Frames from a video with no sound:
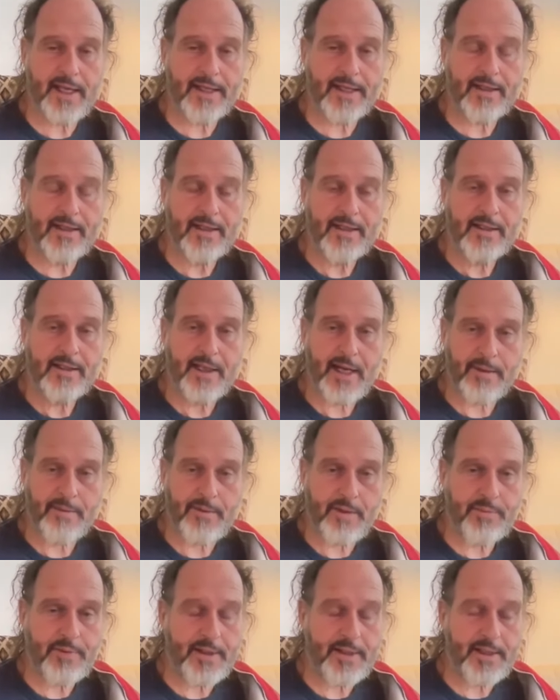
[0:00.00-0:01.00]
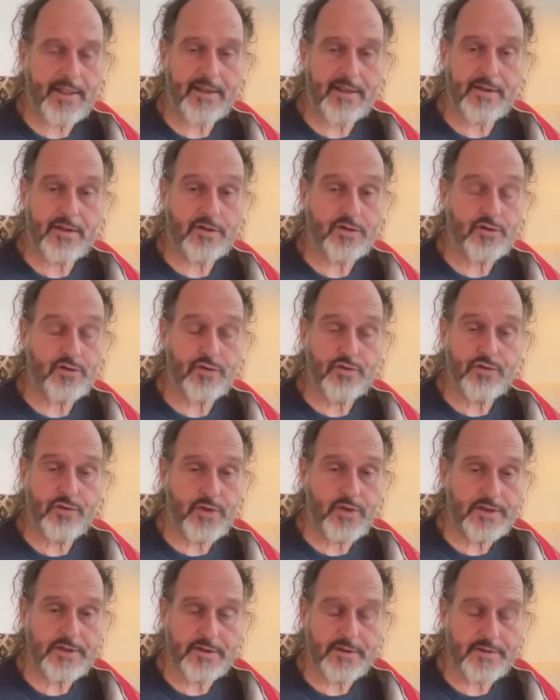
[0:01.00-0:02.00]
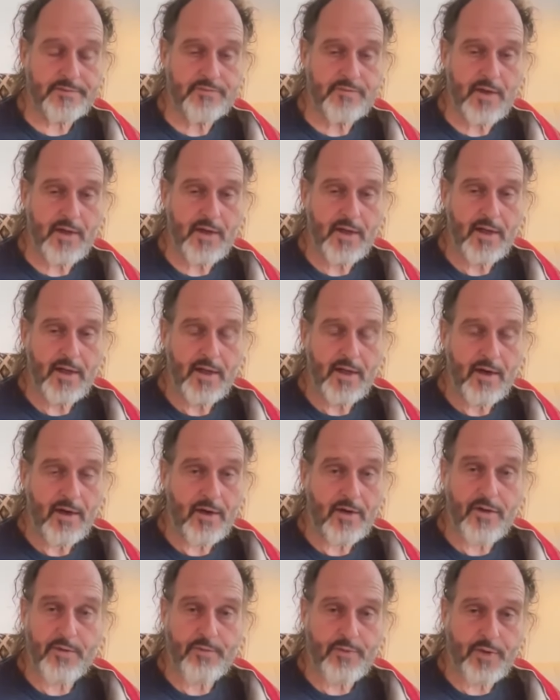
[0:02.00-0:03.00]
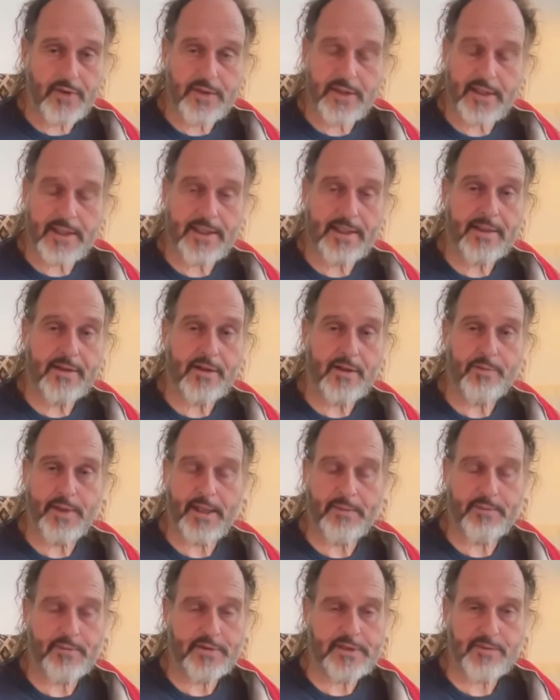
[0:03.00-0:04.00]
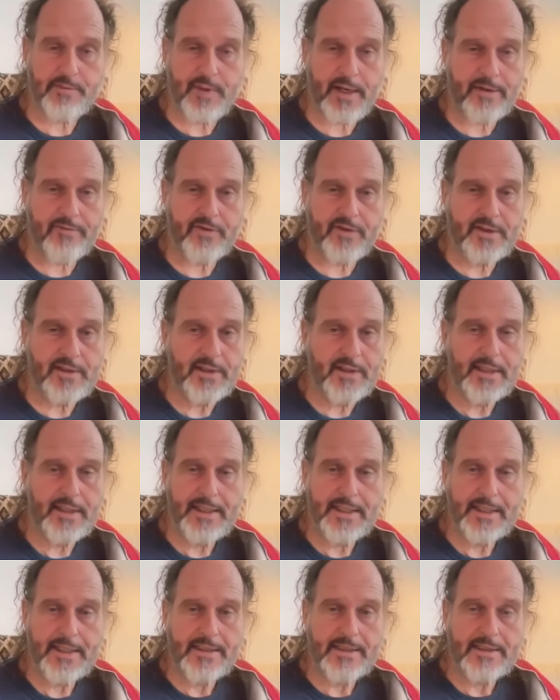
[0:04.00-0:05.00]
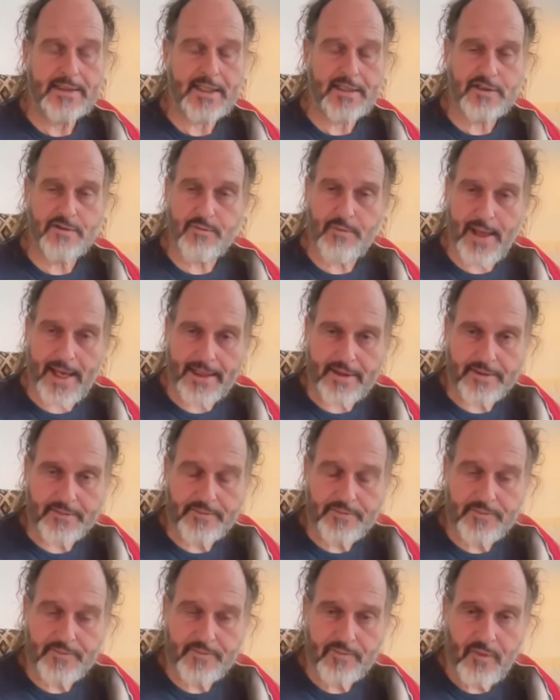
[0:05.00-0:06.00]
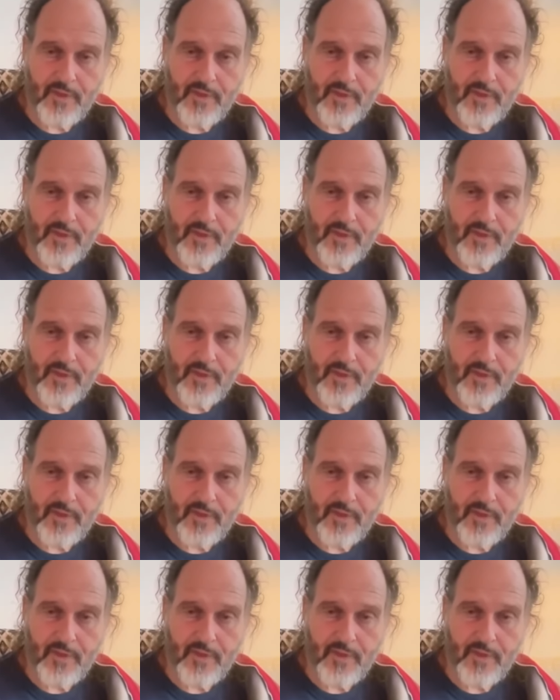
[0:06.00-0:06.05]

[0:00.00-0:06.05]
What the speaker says: like Kamapa or Tulku Ajahn, or the Buddha or Padmasambhava, doesn't matter.